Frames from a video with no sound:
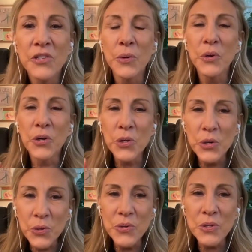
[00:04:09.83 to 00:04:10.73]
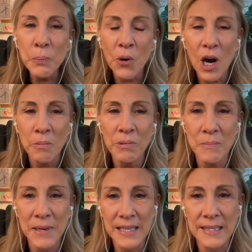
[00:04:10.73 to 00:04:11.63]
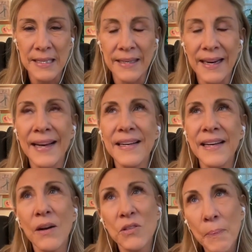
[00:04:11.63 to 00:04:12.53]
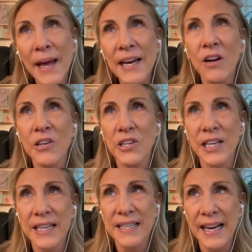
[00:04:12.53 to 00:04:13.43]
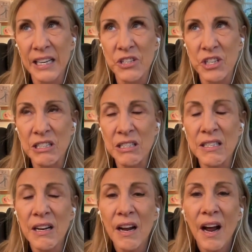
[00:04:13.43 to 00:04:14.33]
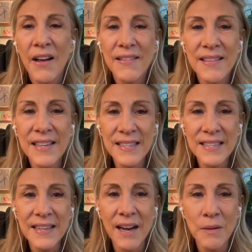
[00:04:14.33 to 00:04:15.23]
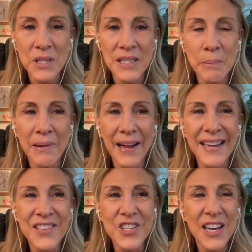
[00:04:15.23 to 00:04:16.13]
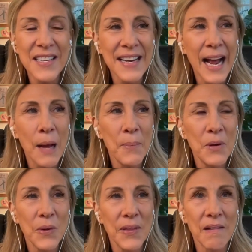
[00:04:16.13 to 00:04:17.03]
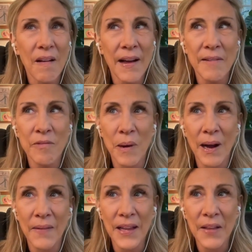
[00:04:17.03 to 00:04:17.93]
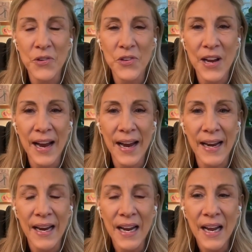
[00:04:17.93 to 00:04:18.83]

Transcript: So whose problem is it? And, depending on your kids' ages, this comes into play. It just happened with a client of mine the other day.